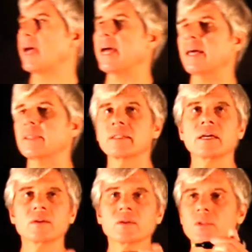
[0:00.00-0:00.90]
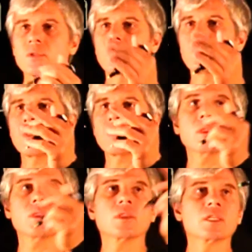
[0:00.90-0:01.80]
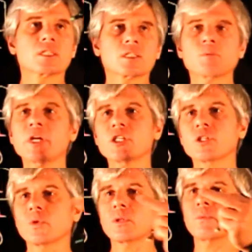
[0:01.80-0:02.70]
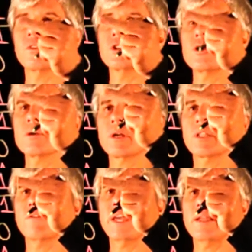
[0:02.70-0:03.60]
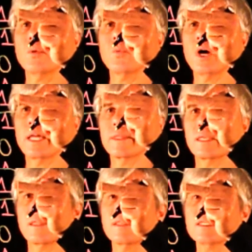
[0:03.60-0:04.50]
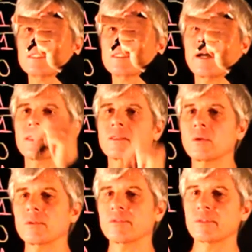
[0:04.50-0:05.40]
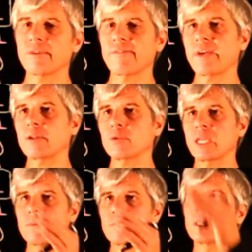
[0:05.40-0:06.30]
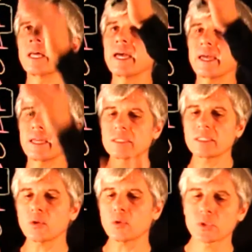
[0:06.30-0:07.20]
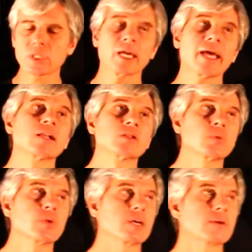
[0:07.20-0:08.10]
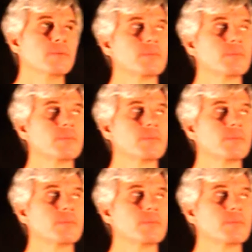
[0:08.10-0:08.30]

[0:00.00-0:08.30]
And so this expression will generate value 1 in this line of the value table and zeros elsewhere.